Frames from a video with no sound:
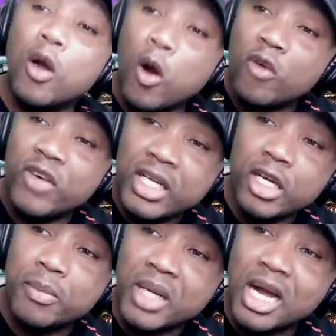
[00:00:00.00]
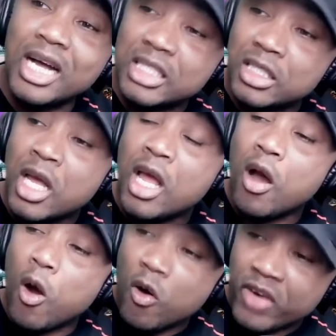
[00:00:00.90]
go over there because
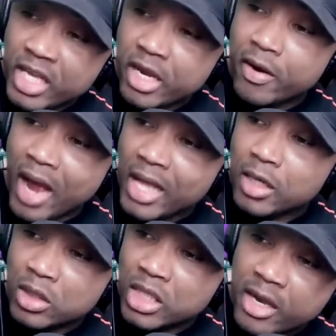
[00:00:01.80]
over here I cut